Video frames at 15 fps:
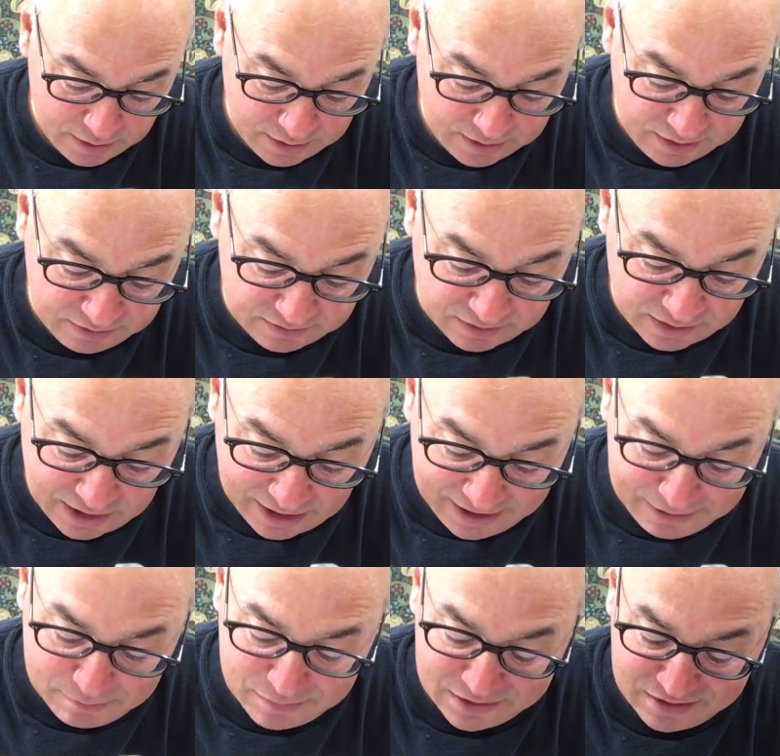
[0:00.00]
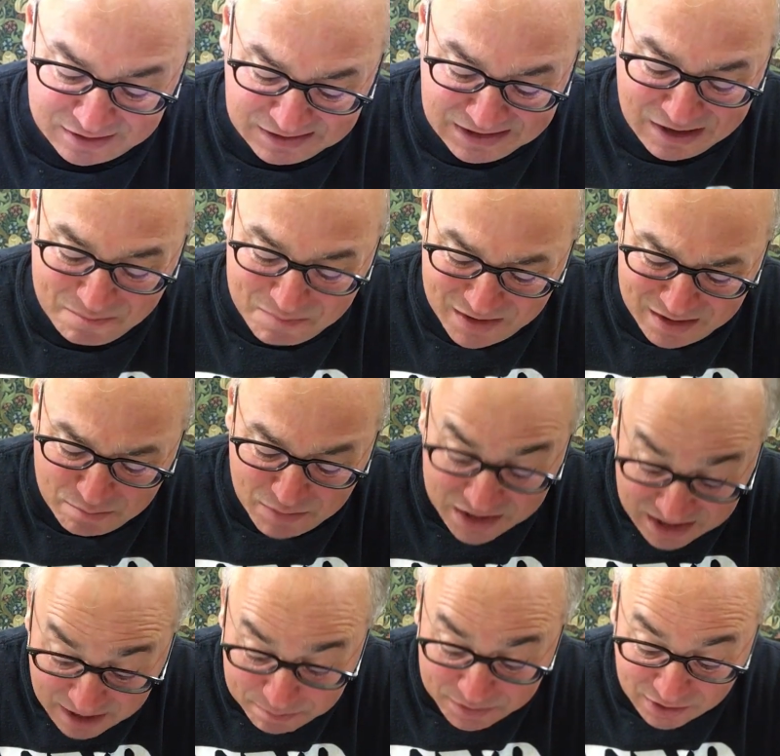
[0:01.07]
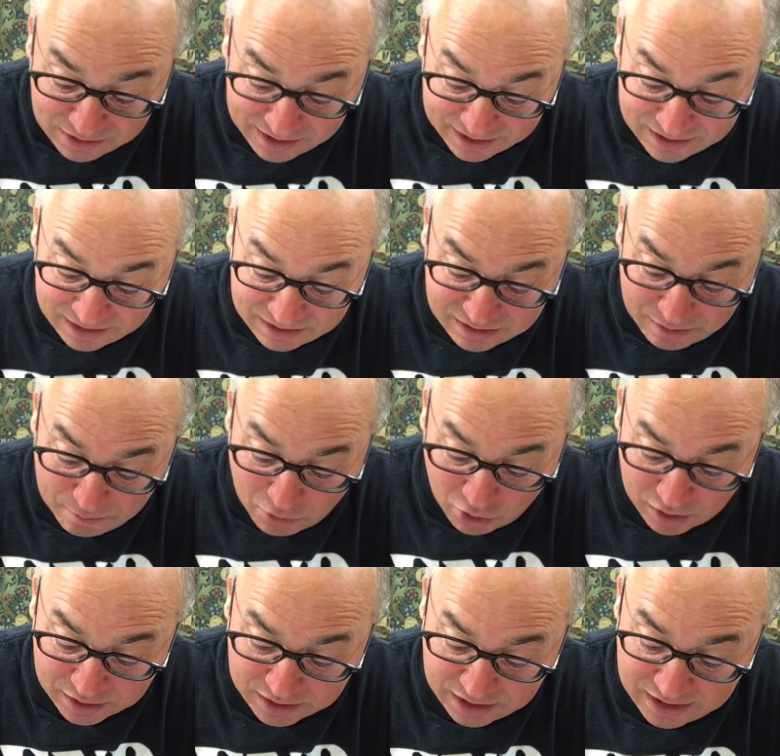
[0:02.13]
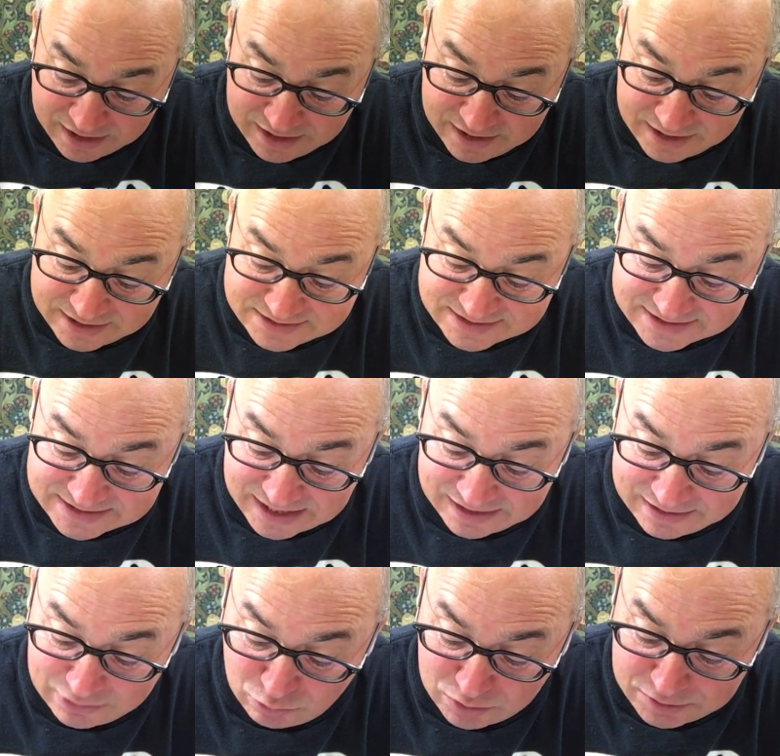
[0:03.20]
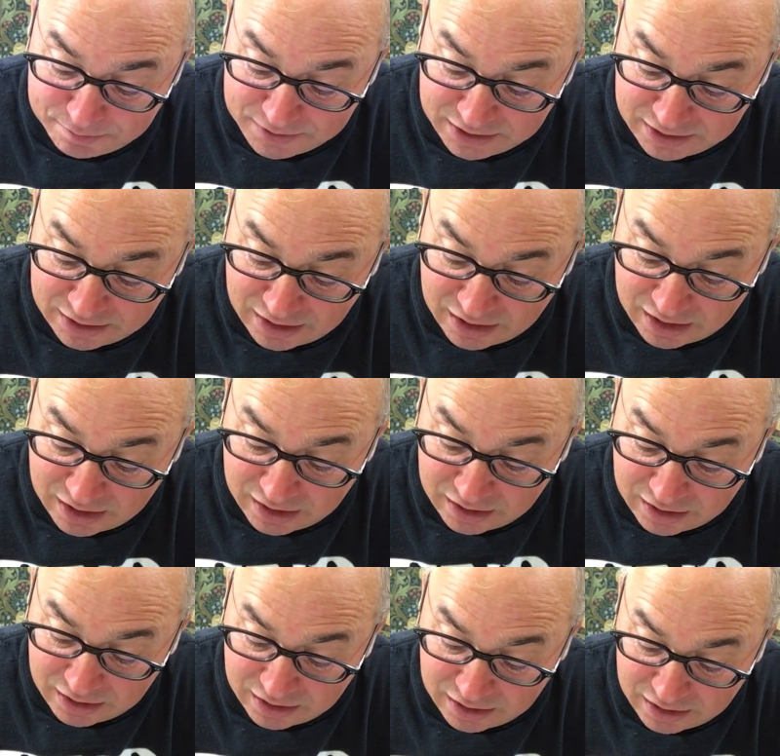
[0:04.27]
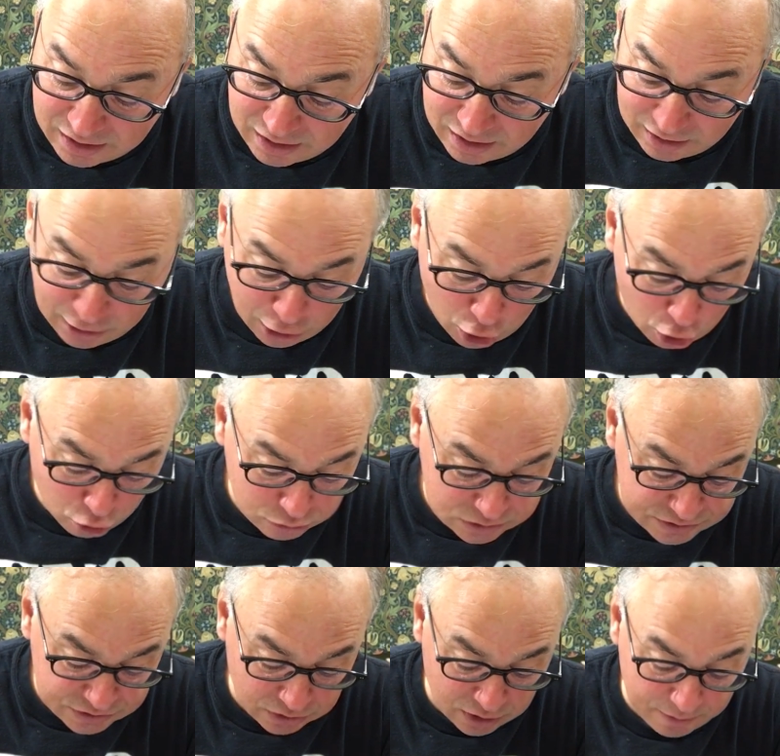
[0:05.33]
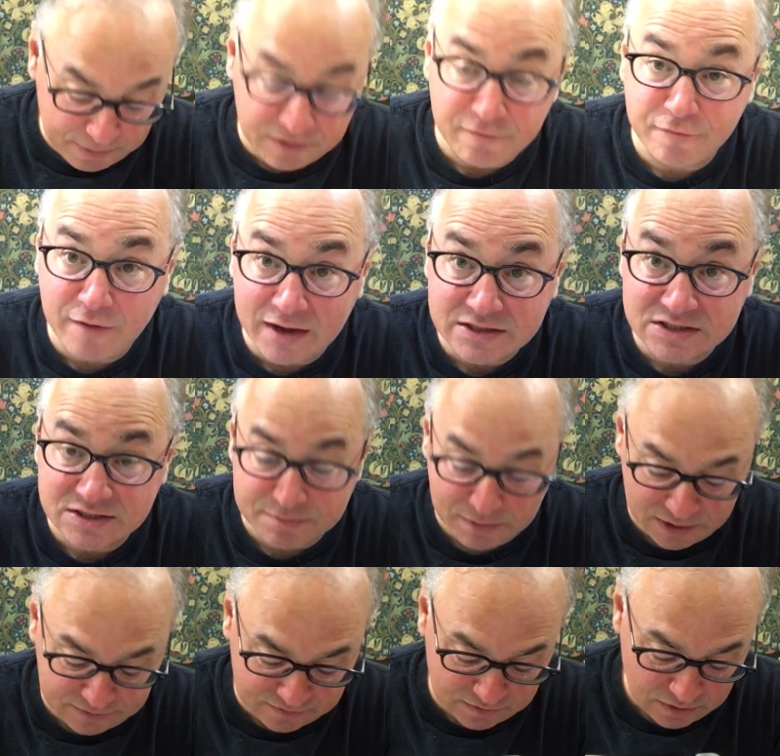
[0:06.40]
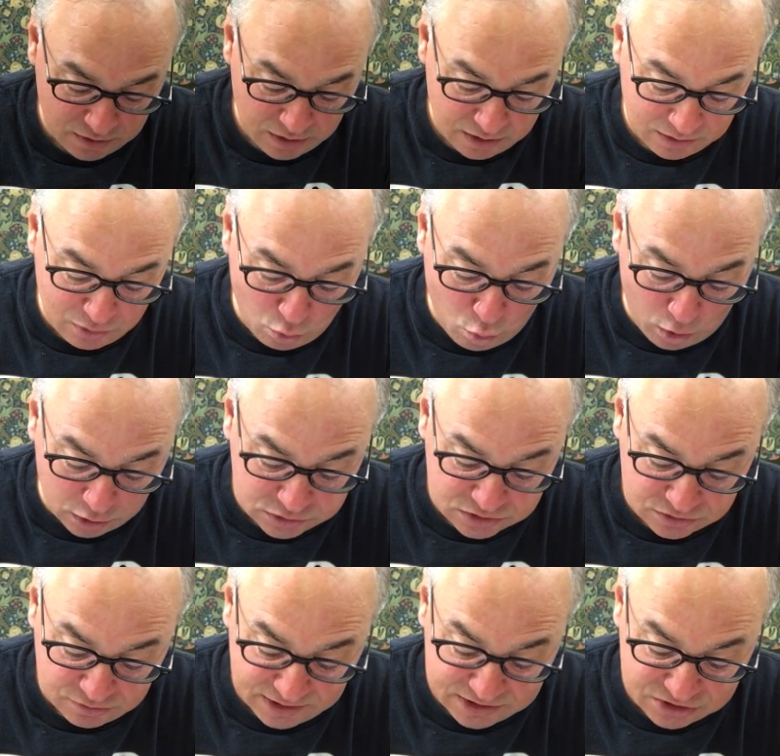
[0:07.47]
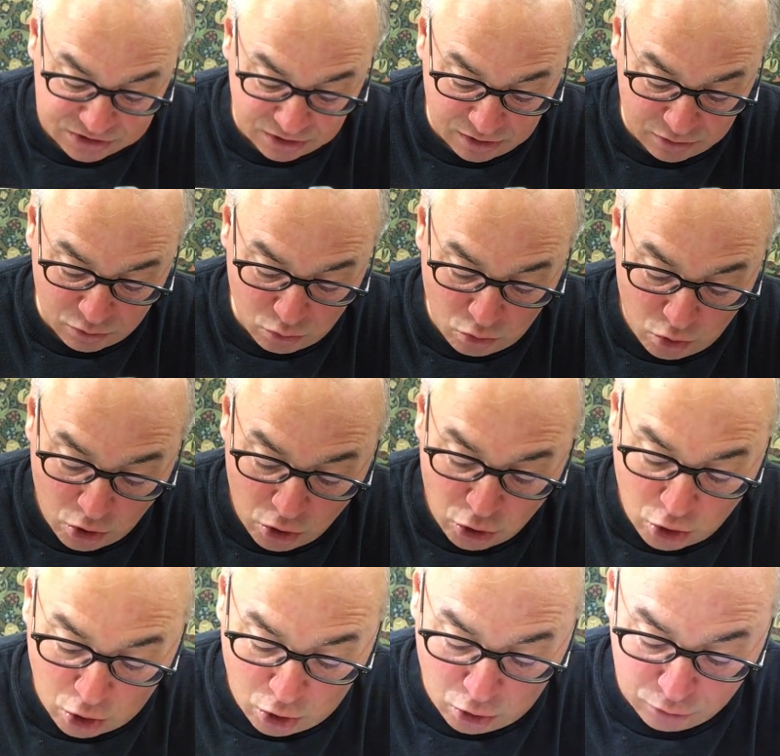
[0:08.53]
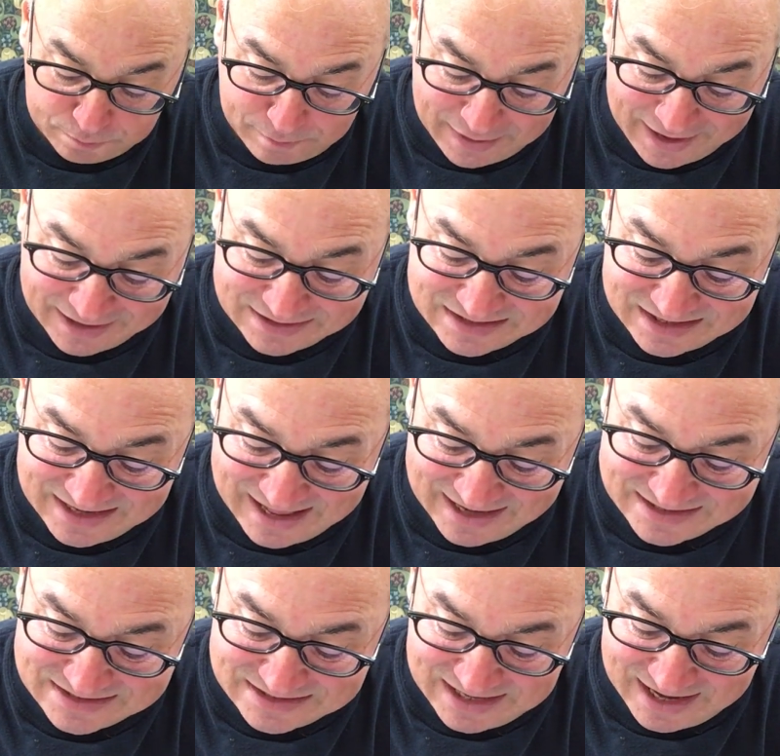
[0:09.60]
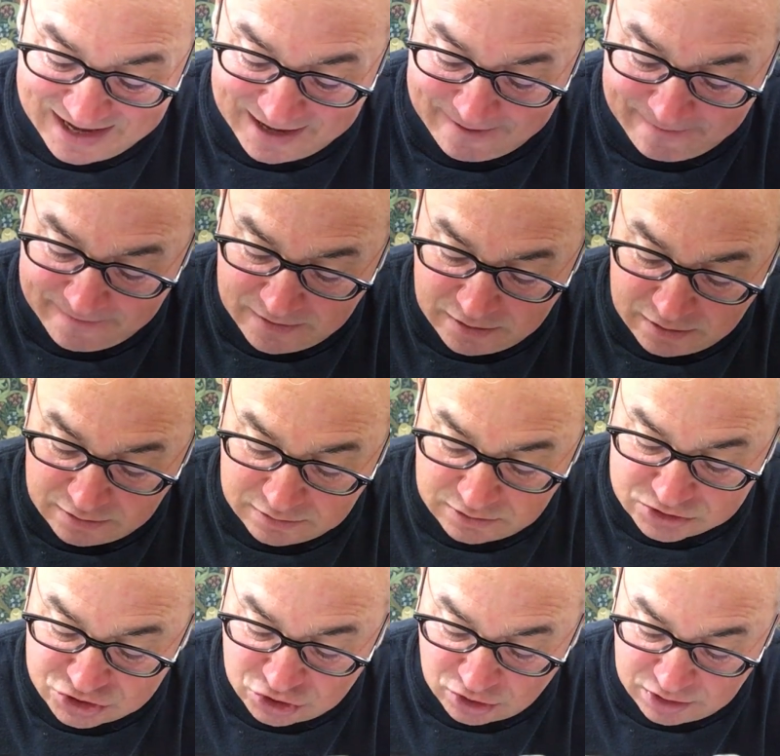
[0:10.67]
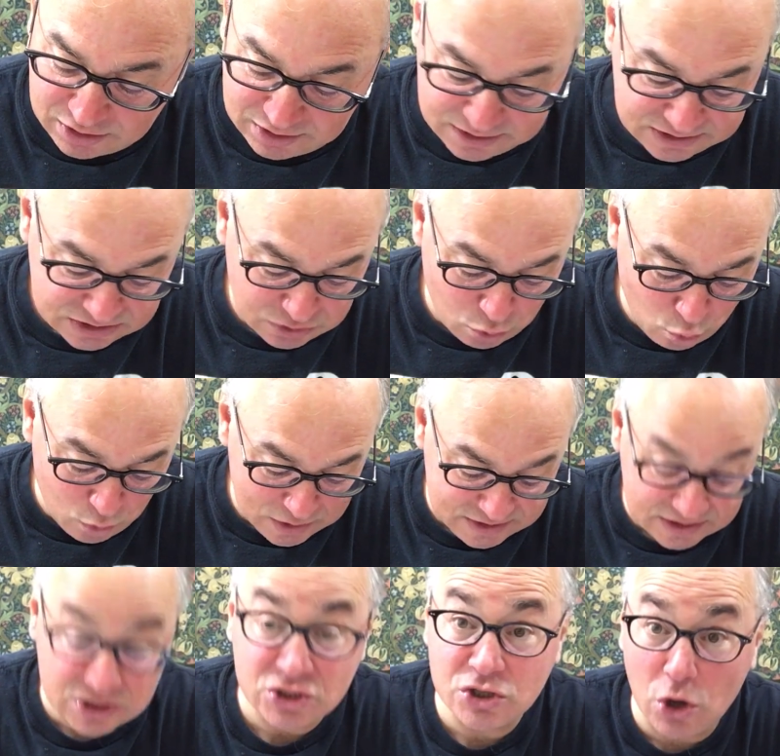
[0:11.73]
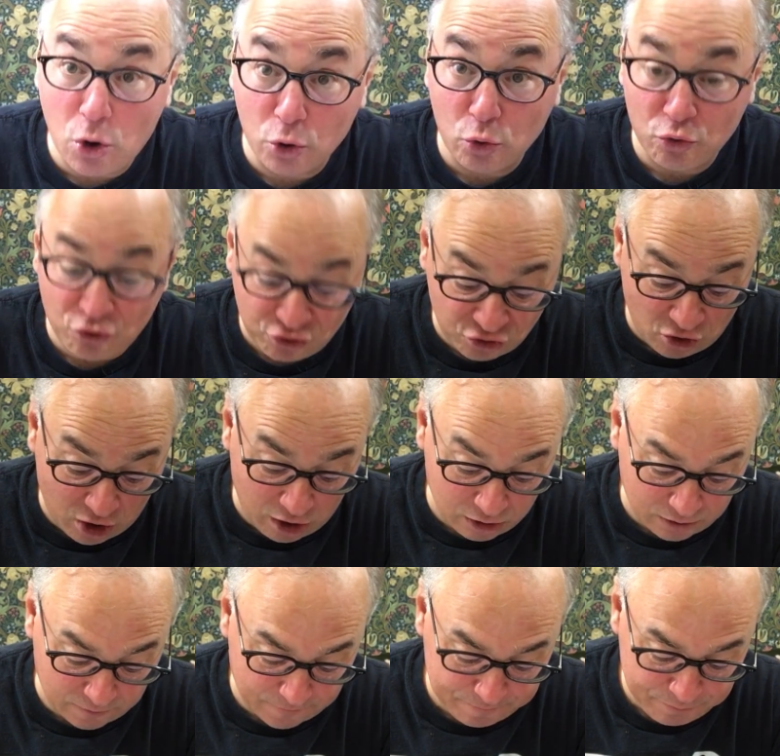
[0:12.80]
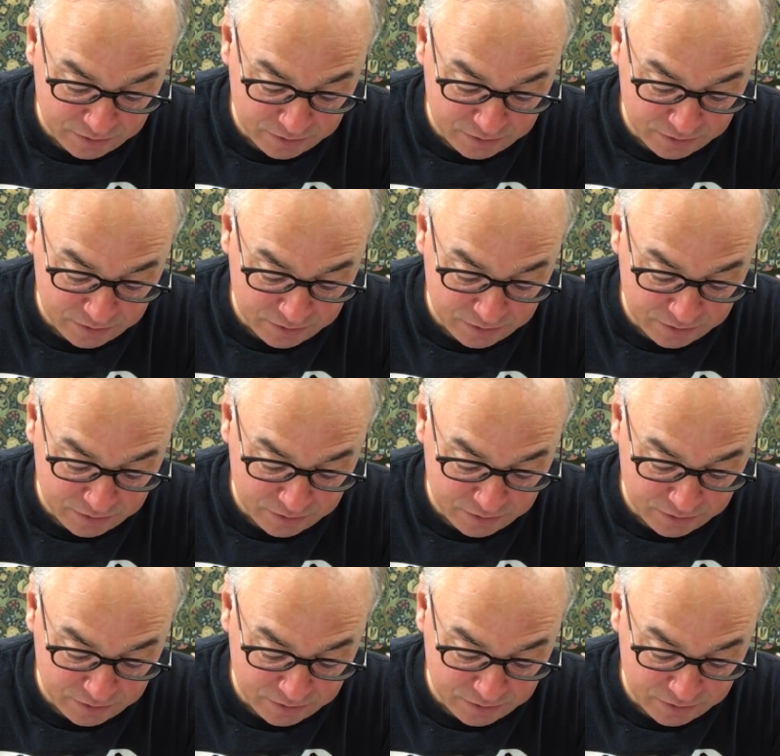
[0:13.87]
He denied manipulating the market and said it would be a long-term investment. The Wall Street Journal called back the next day. The journalist was in total shock.